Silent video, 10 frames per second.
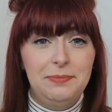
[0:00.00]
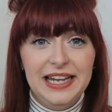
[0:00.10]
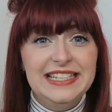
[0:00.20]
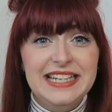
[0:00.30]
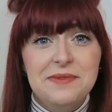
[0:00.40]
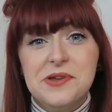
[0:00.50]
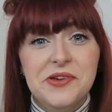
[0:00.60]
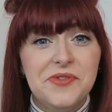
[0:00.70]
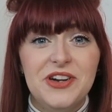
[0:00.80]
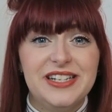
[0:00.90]
Please tell me
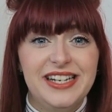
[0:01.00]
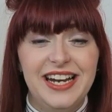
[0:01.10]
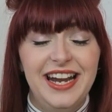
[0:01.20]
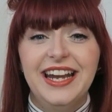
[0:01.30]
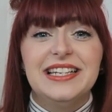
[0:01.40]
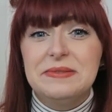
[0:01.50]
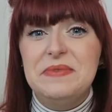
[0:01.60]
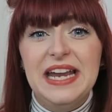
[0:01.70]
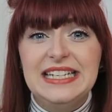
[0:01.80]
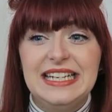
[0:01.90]
you've watched it. It's
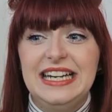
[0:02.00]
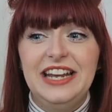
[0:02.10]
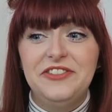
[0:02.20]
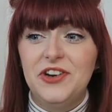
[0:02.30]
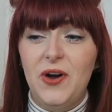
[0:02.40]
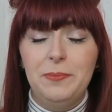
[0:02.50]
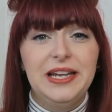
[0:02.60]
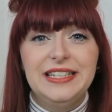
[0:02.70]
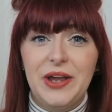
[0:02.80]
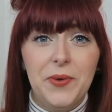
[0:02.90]
amazing. If not,
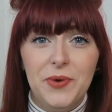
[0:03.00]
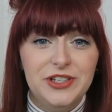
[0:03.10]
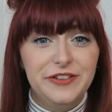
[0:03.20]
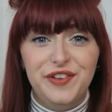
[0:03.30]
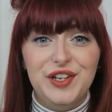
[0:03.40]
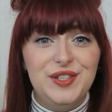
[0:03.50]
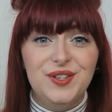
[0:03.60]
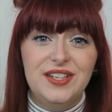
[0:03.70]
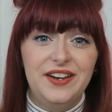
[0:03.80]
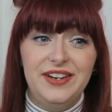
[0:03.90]
please go and watch the first
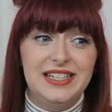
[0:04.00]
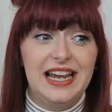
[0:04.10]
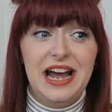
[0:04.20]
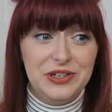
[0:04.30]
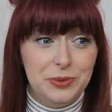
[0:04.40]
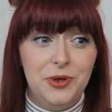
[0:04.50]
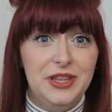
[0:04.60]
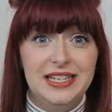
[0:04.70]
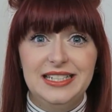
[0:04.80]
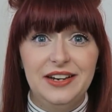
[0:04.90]
2 series and catch up
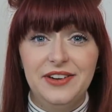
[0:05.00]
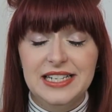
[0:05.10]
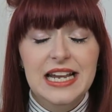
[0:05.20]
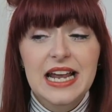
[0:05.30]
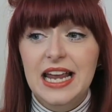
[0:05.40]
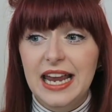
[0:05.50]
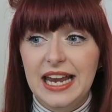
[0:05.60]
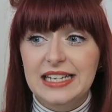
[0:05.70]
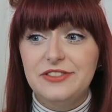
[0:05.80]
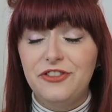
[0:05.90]
on this series.
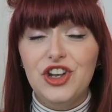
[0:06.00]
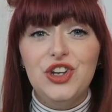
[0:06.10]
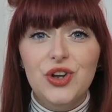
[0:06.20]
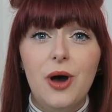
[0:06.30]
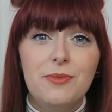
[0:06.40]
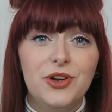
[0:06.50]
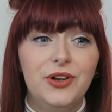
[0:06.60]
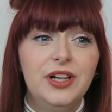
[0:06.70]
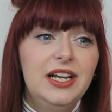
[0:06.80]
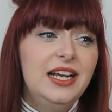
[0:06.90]
It is
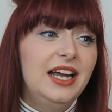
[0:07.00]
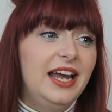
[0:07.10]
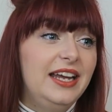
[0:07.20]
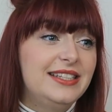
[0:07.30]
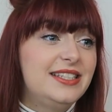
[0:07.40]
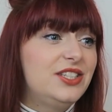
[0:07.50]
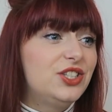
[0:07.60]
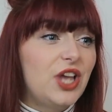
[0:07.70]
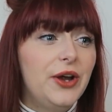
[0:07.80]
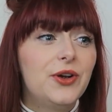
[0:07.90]
phenomenal. It's
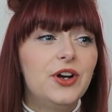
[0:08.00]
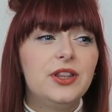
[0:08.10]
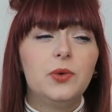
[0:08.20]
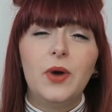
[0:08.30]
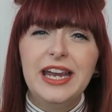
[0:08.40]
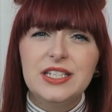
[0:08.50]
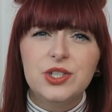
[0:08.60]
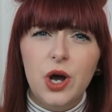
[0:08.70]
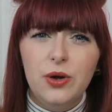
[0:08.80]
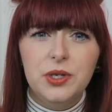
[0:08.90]
so good. The way
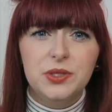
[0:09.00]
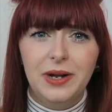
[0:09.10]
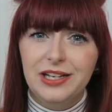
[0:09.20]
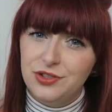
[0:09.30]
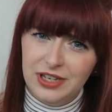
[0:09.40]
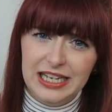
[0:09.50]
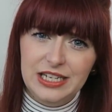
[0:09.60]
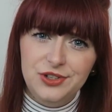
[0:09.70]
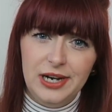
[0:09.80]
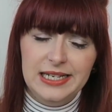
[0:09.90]
it's told as well is really
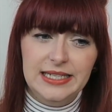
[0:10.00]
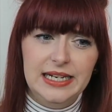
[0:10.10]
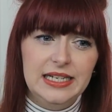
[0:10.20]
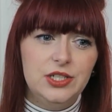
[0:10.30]
interesting.